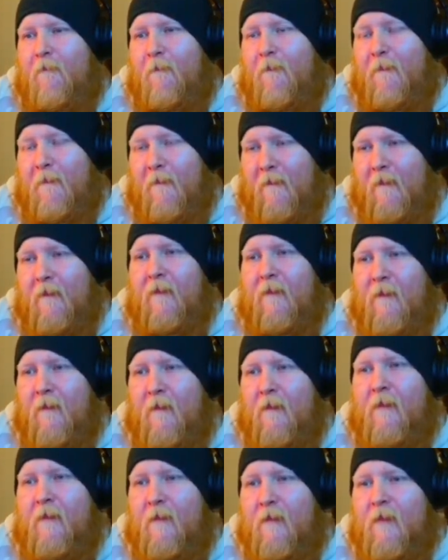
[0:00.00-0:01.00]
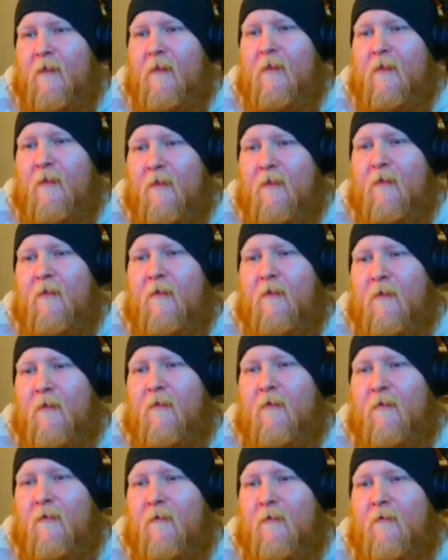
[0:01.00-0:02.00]

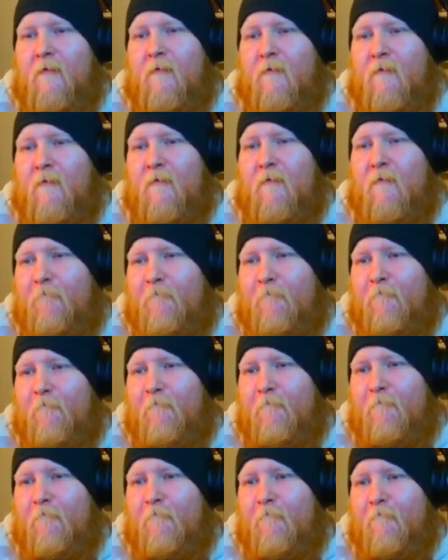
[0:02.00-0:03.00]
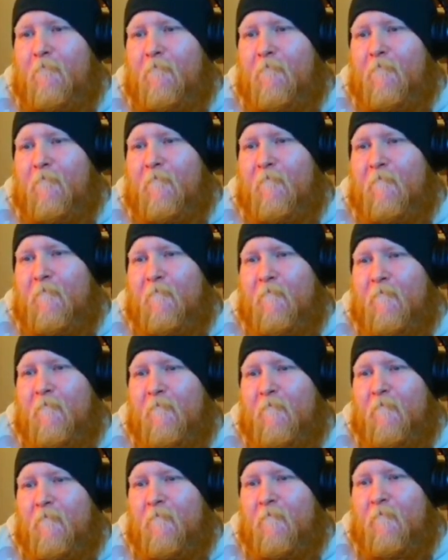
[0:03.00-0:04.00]

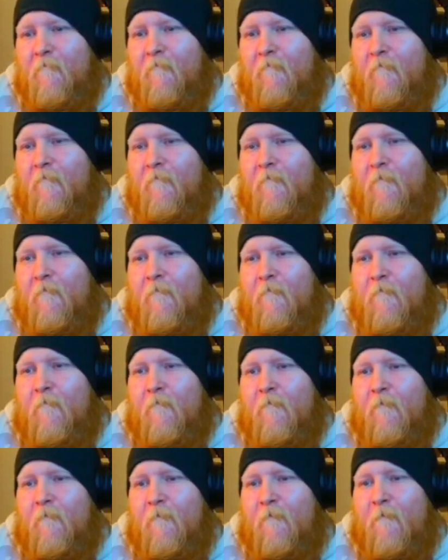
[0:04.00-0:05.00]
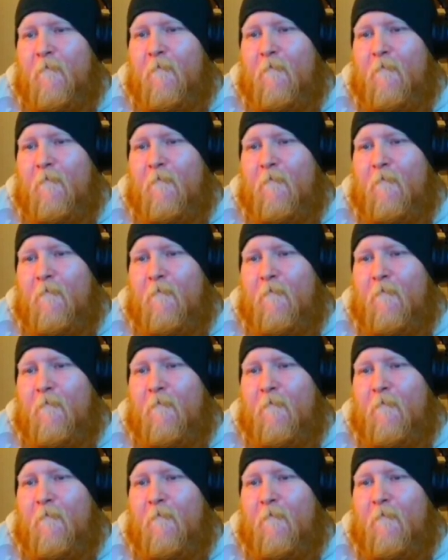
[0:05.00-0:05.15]
No words are spoken by the person on screen.